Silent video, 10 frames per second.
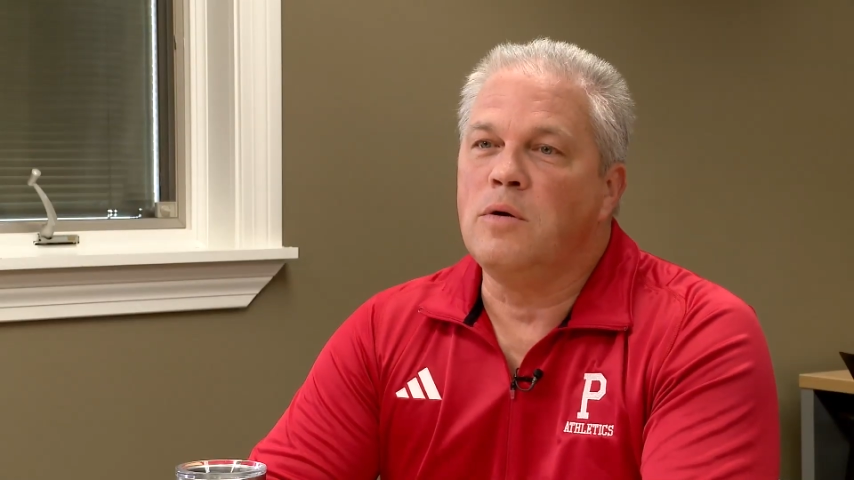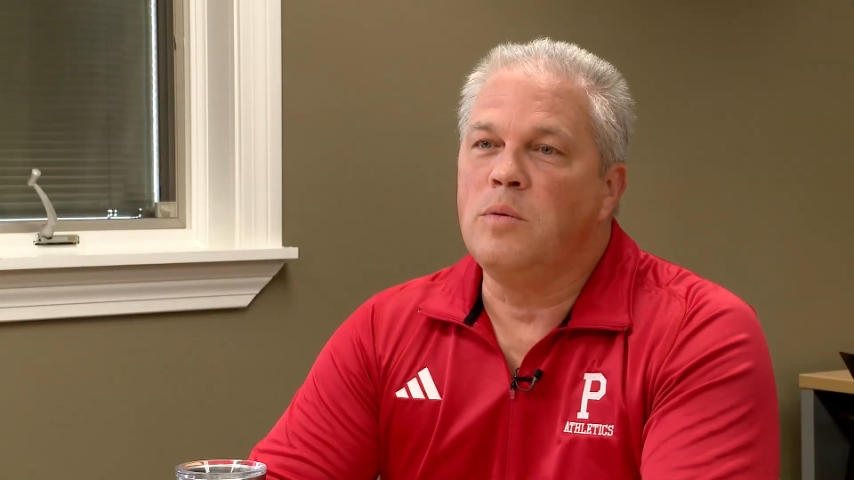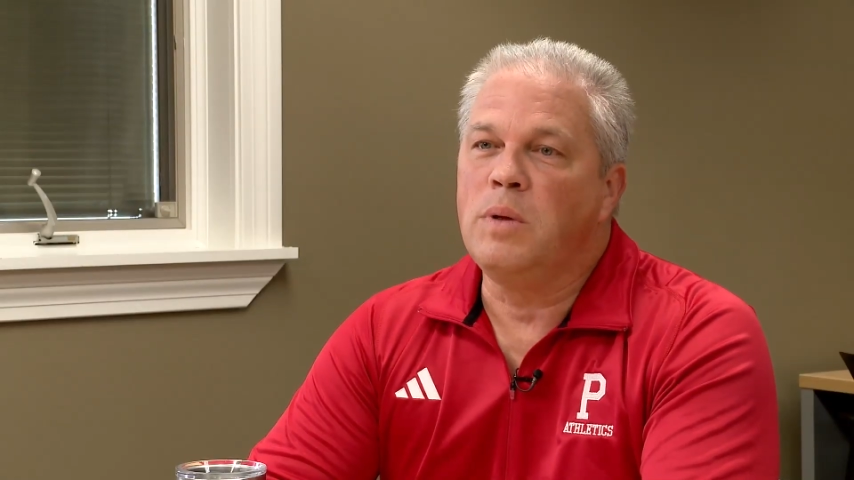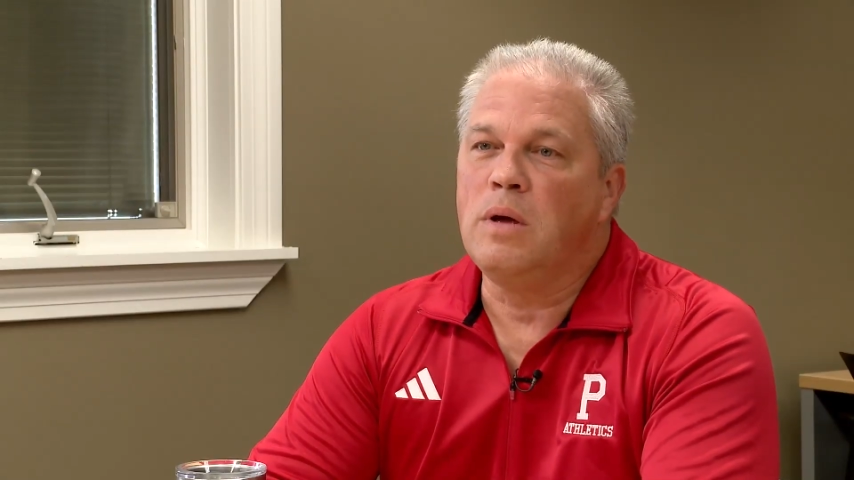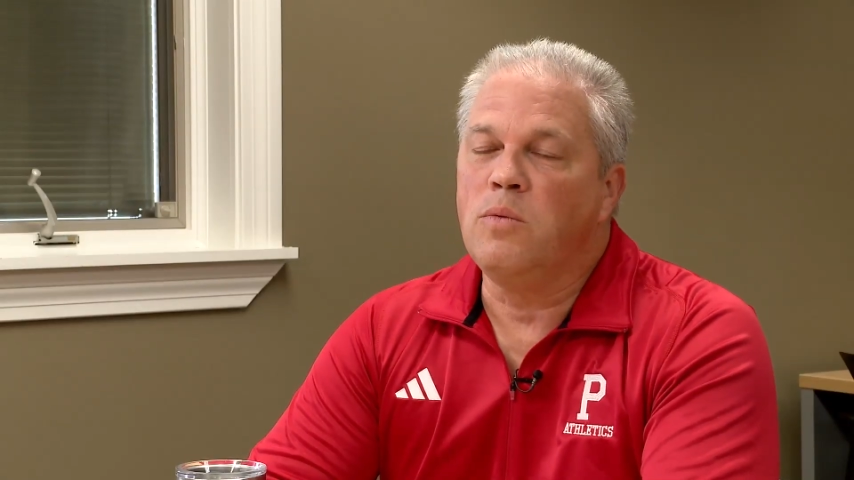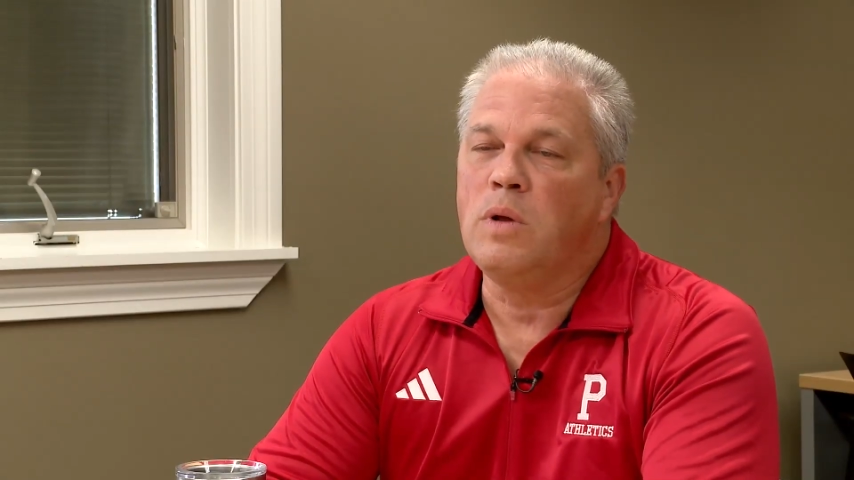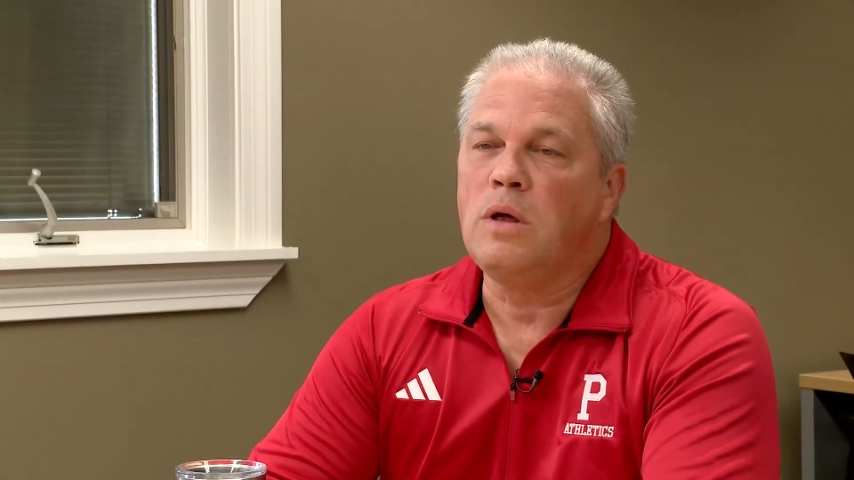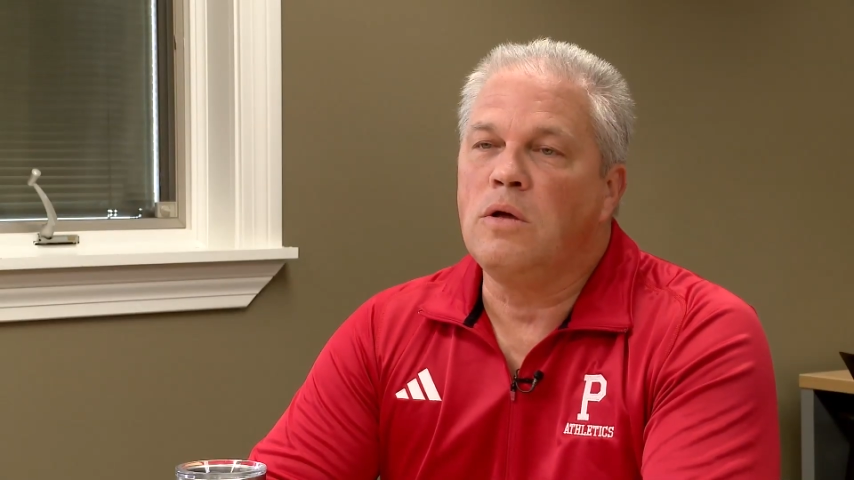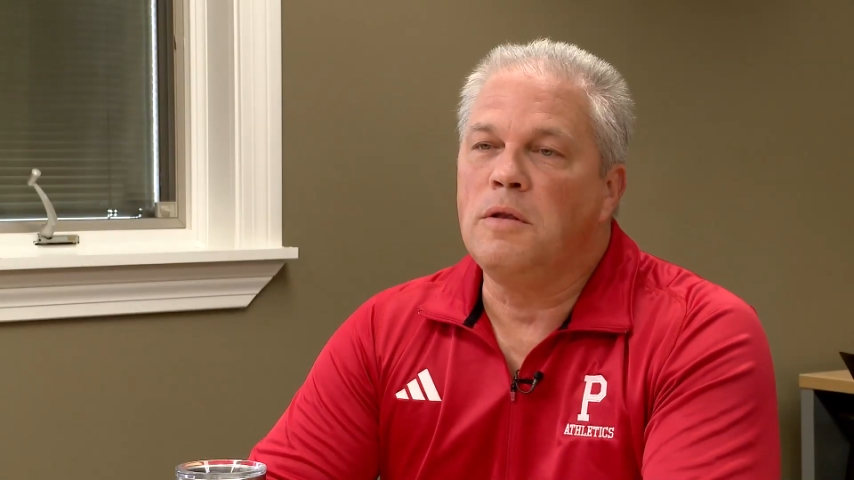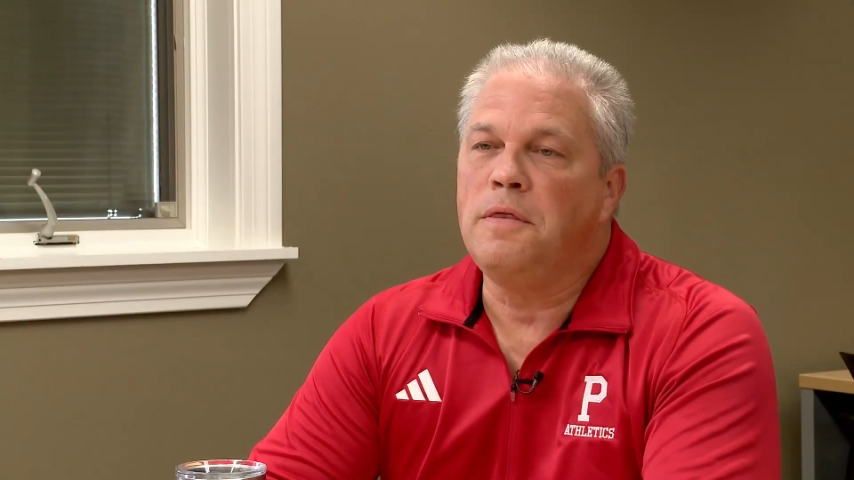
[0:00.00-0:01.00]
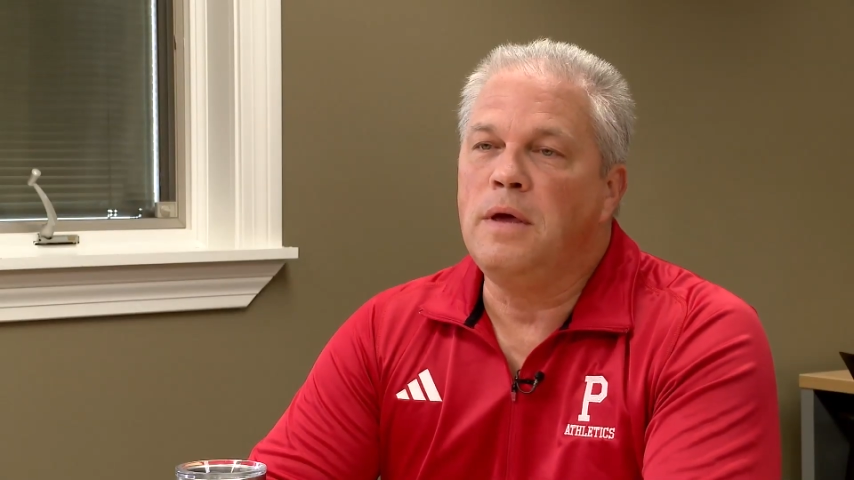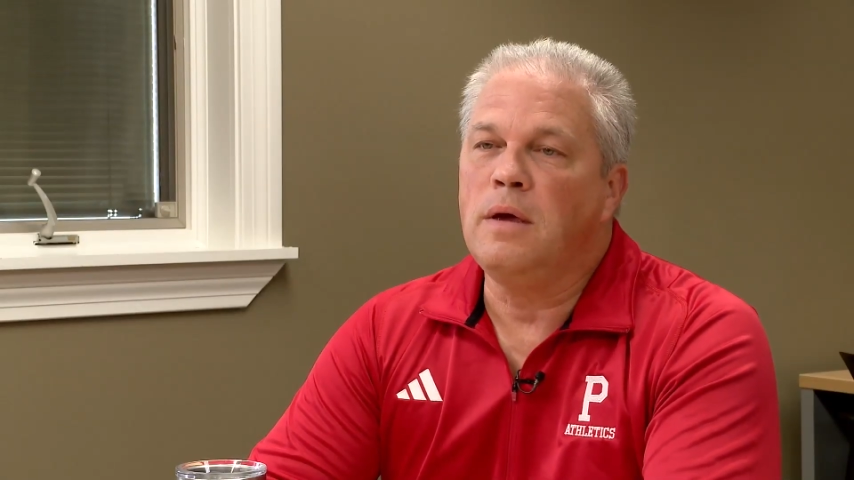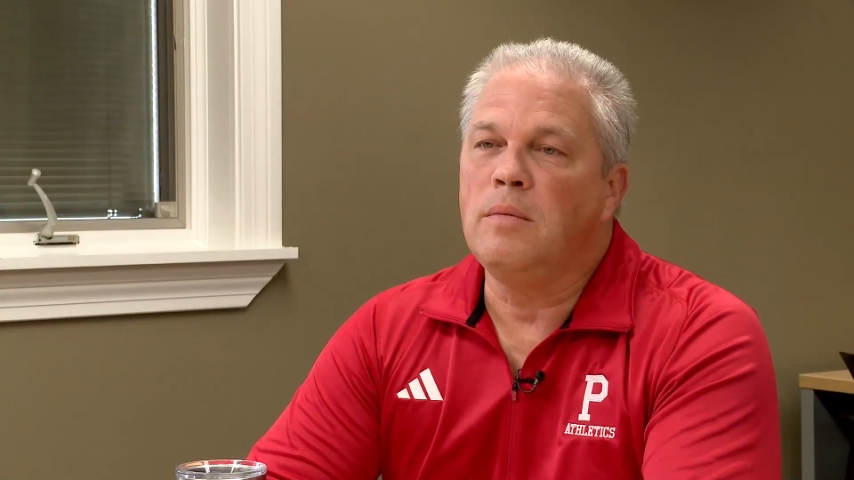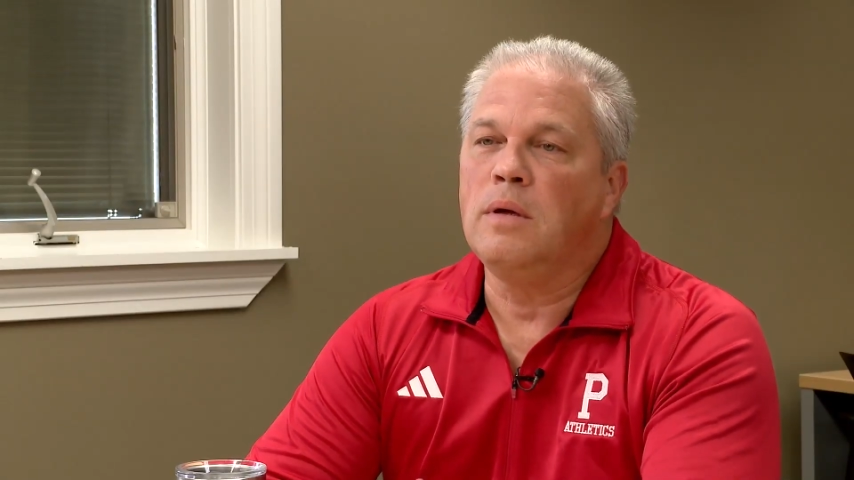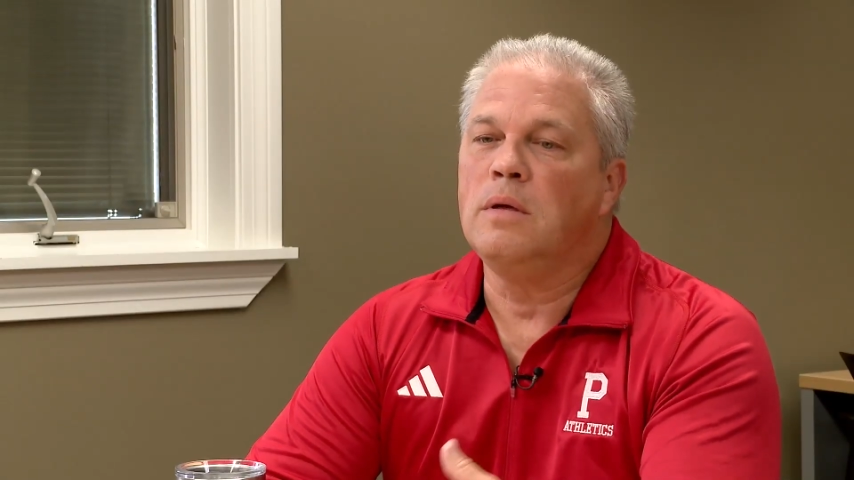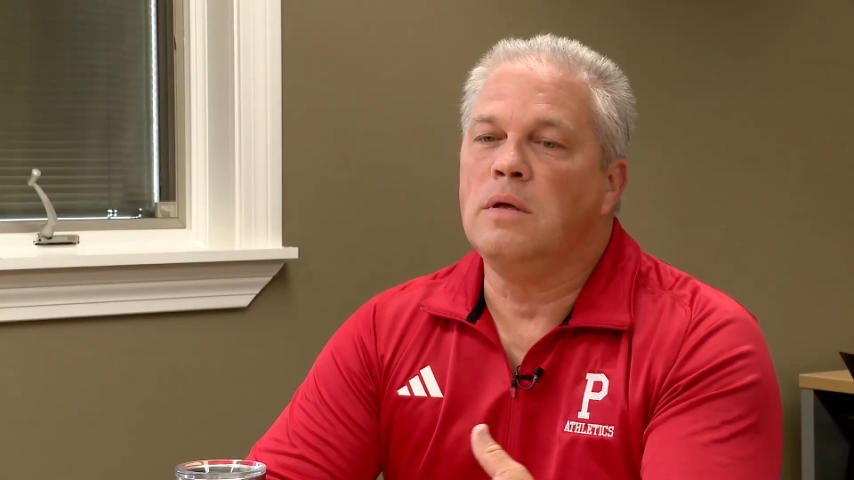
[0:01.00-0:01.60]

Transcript: would be a really good thing.